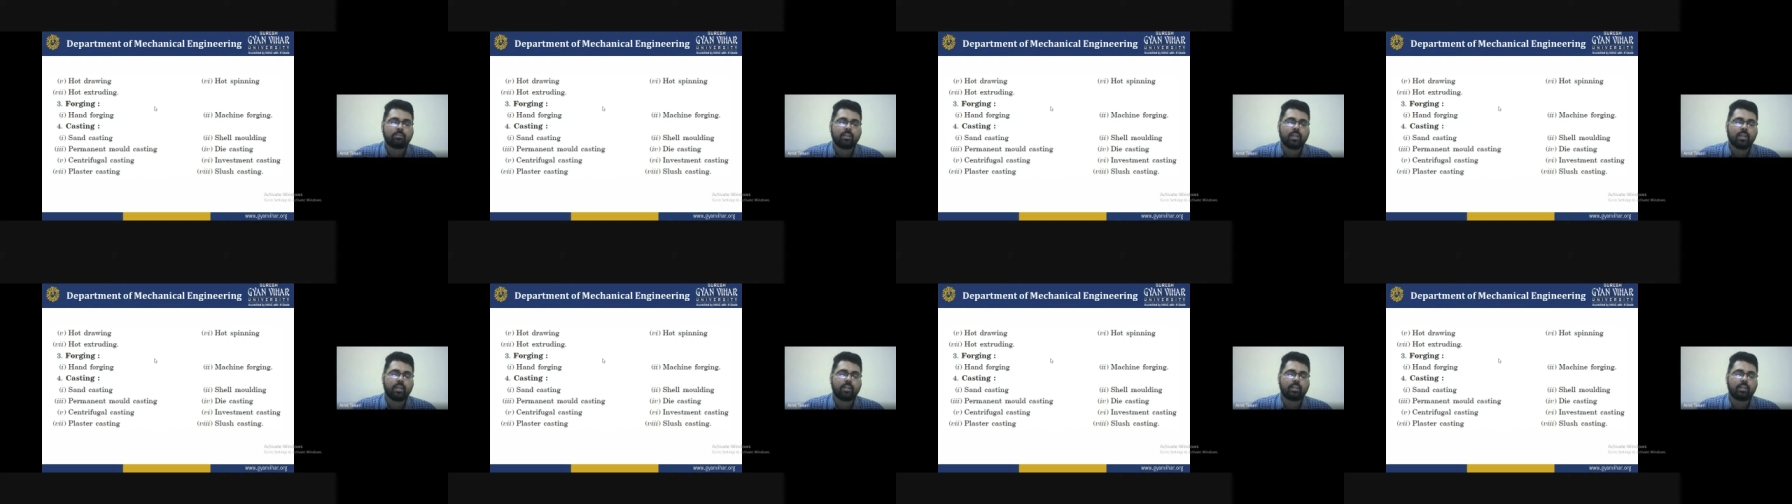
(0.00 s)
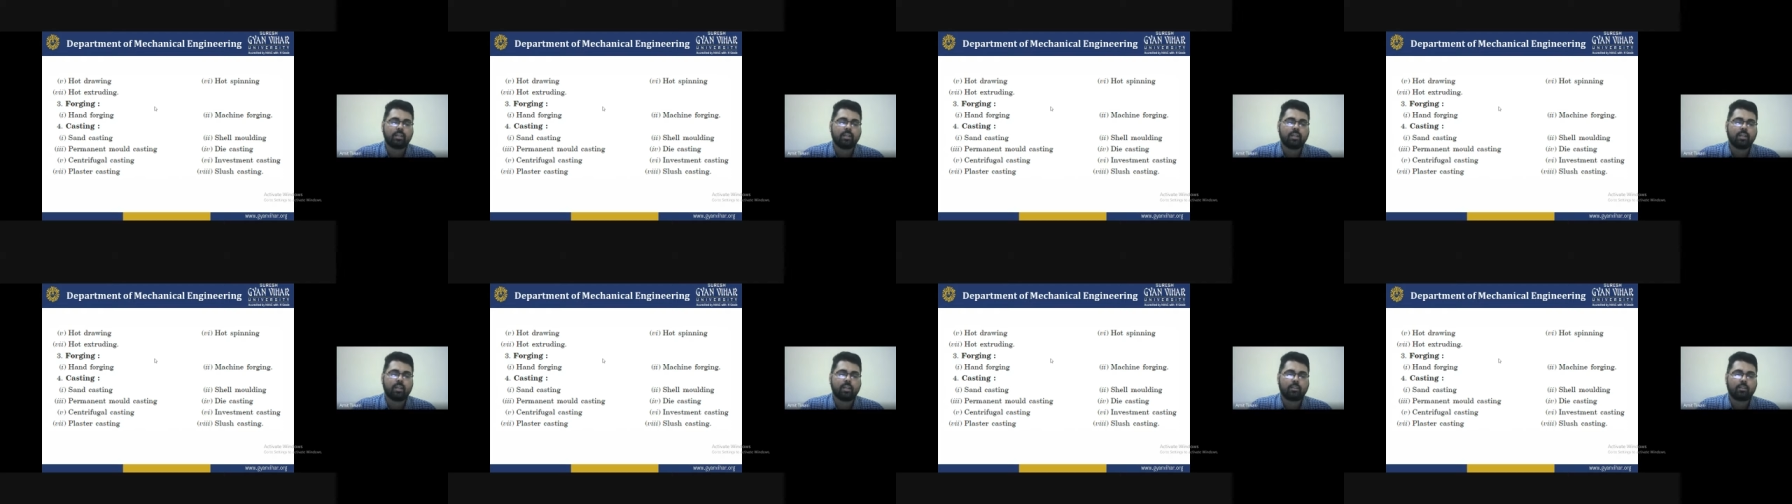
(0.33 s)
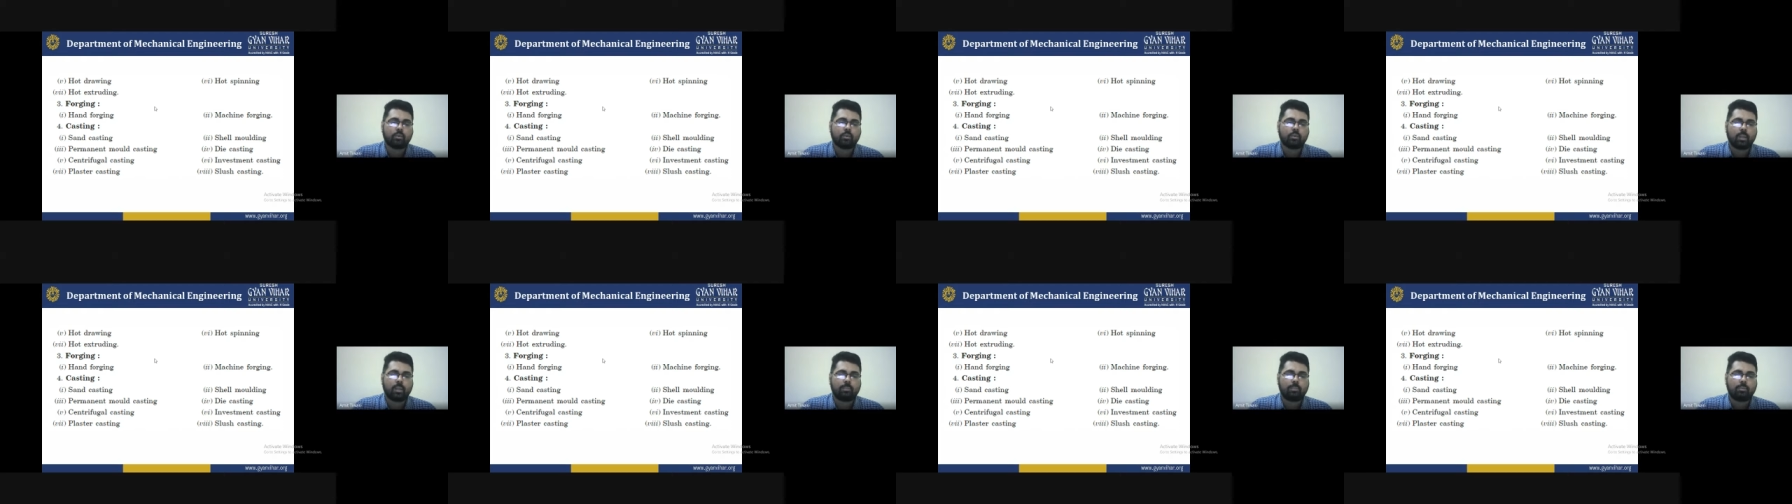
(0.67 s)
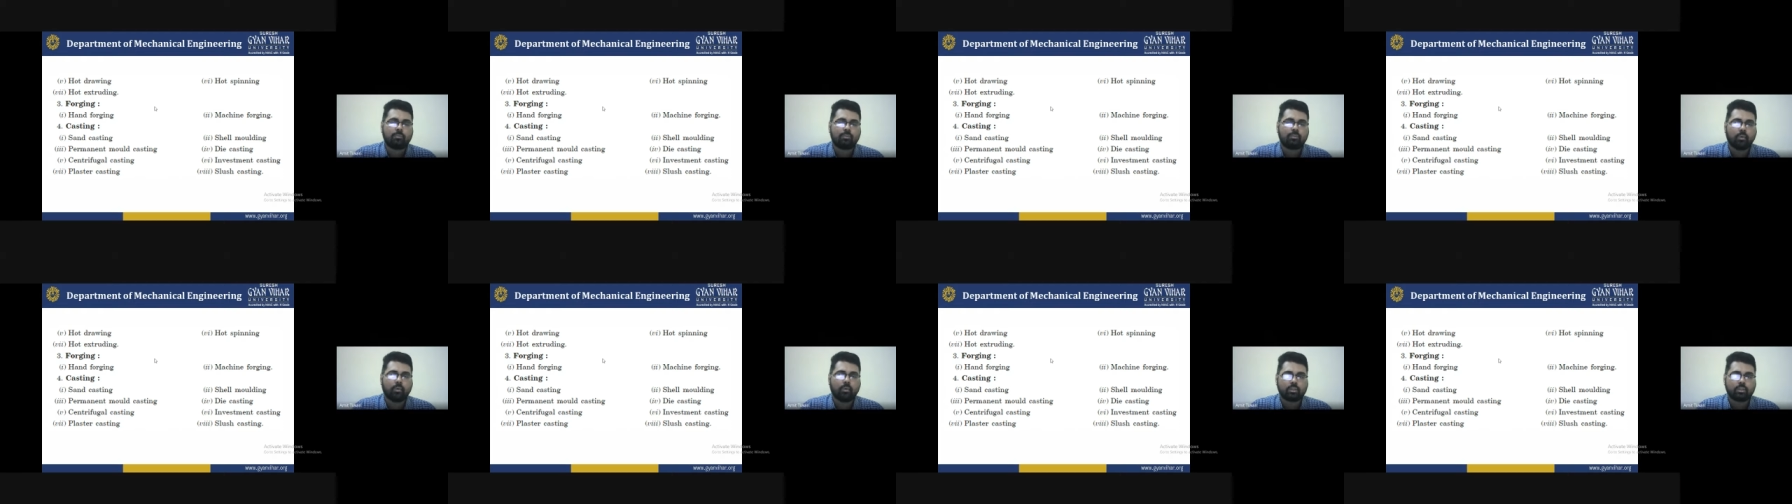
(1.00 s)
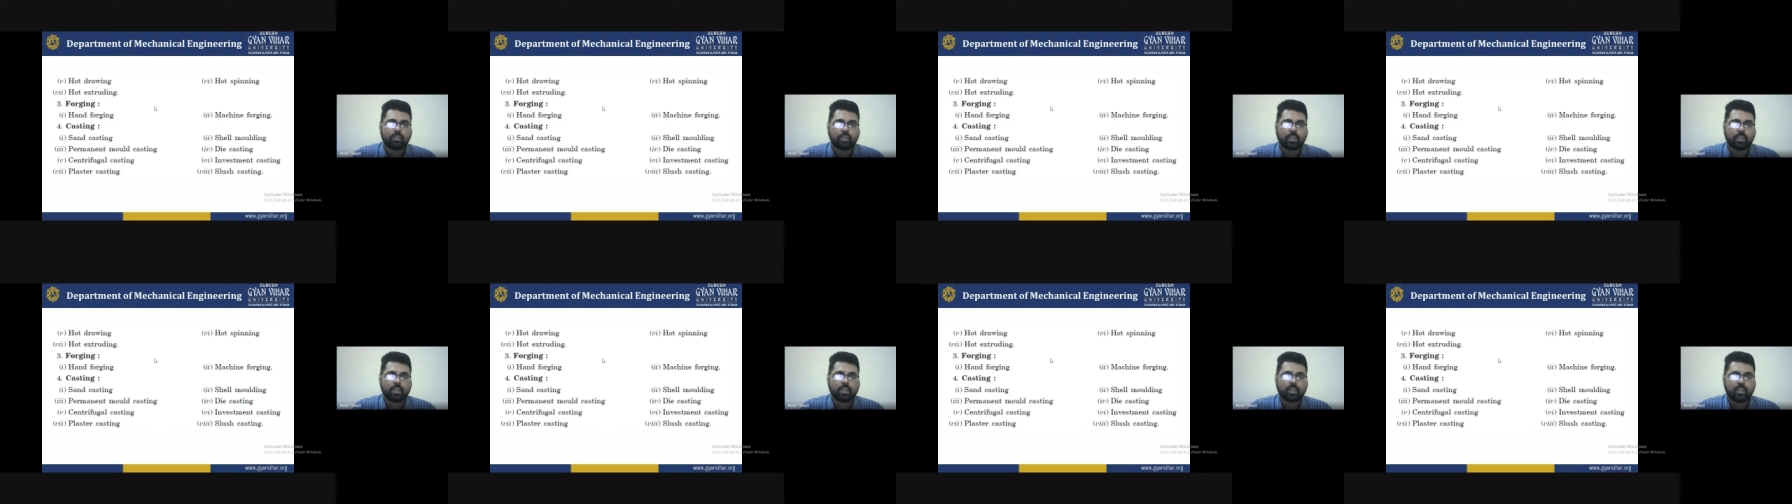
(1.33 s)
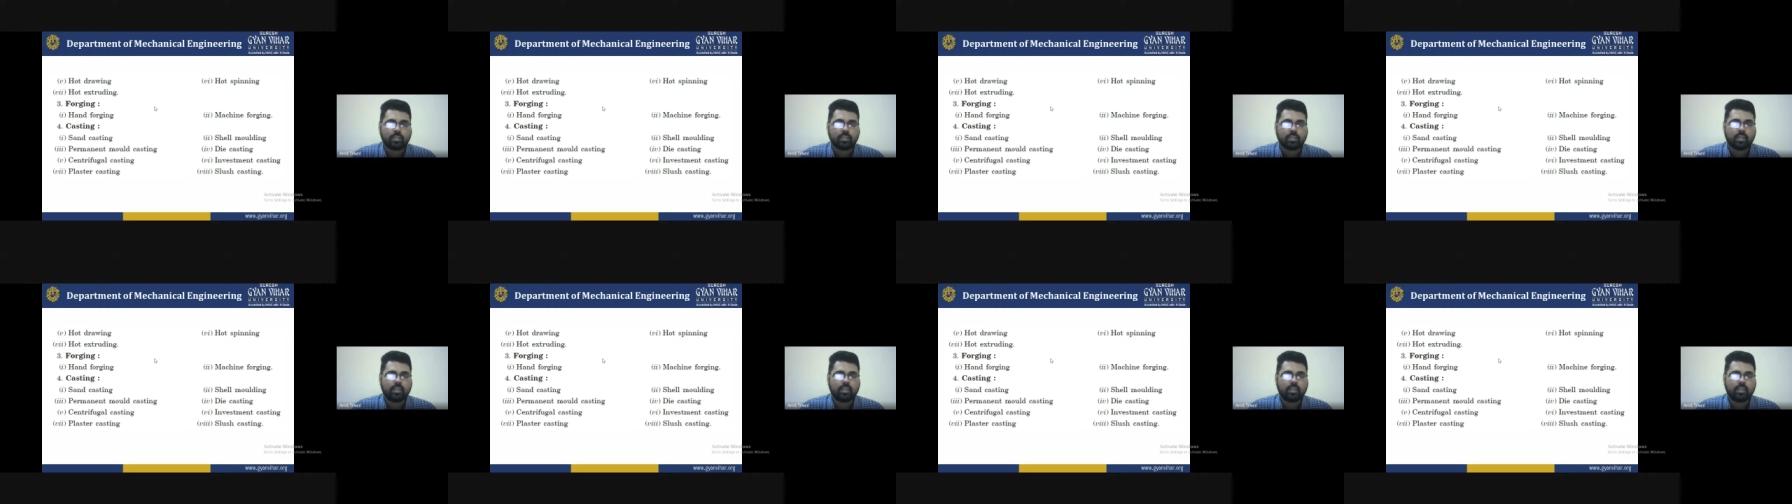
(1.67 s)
where the two type of forging technique.